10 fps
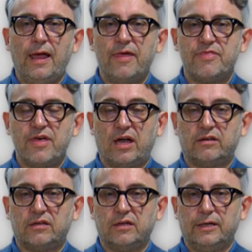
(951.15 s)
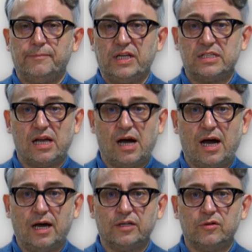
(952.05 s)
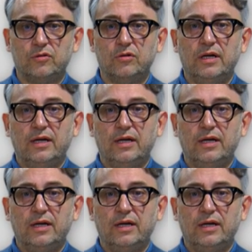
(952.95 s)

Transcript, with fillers: that, um, as I argue,